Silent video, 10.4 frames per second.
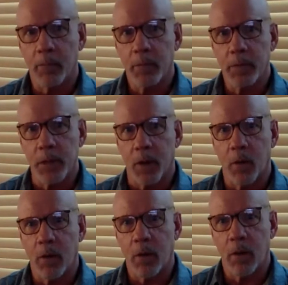
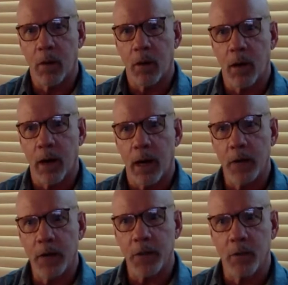So I
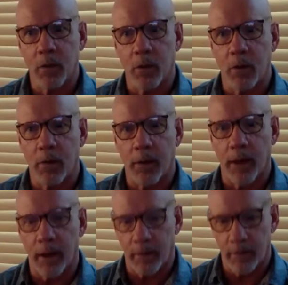also learned
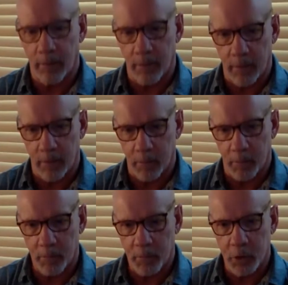that
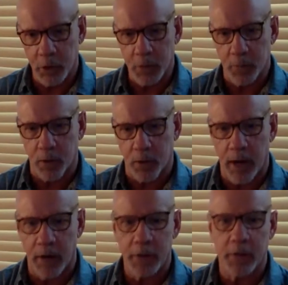just
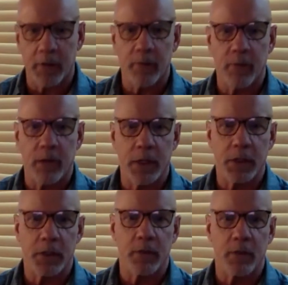prior to the
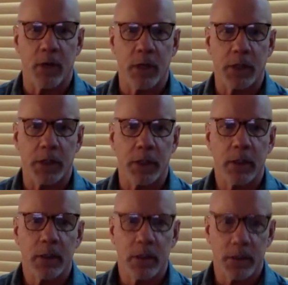invasion of Russia,
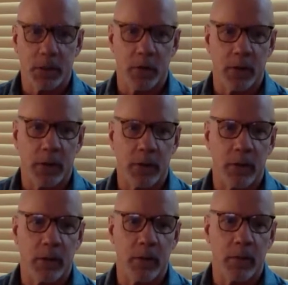the Soviet
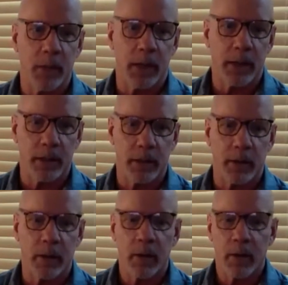Union, by
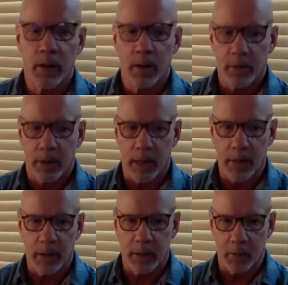Hitler, that
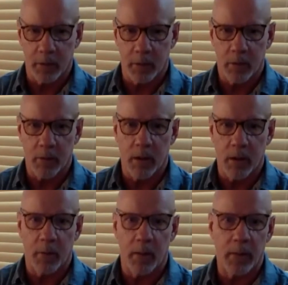Heinrich Himmler
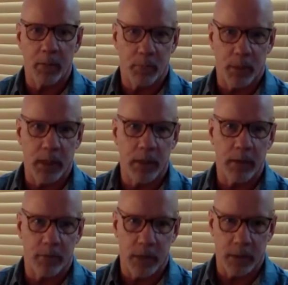had planned
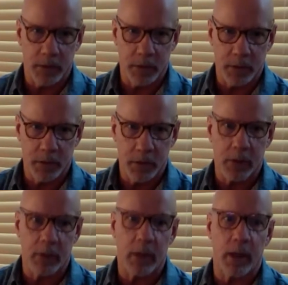the final
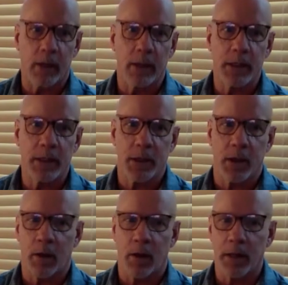solution, and he
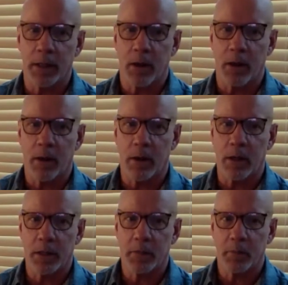saw it as a
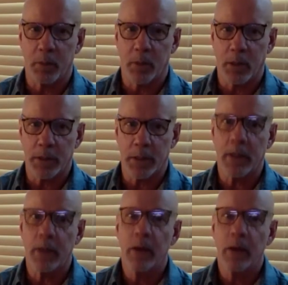Holocaust of bullets.